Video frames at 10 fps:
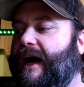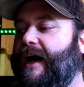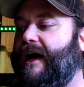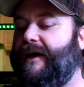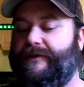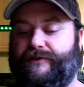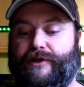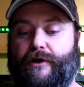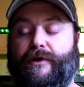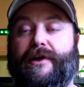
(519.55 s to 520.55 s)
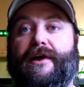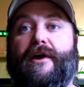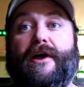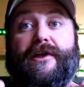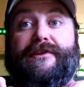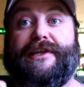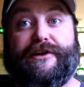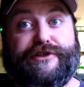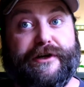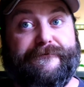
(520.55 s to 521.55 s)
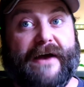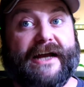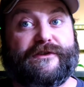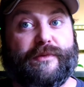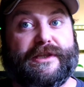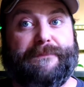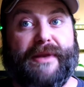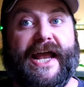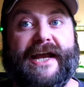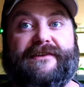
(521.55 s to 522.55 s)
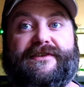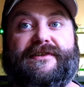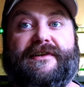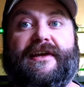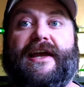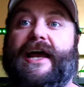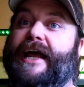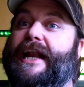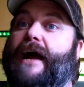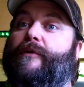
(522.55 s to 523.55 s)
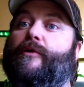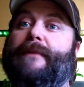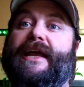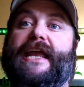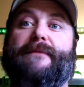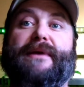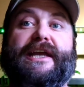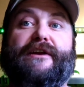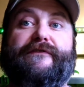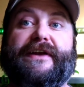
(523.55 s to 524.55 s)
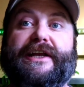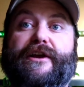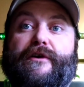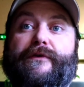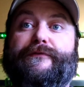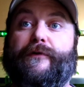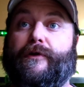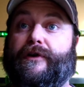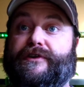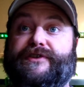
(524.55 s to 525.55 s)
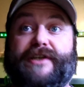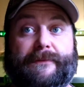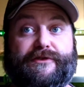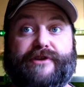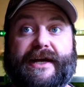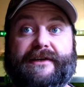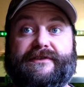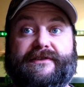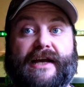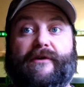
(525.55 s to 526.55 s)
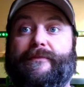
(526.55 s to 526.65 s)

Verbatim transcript: Uh, so there's your advice with the plants and I will make a beginner video for substrates.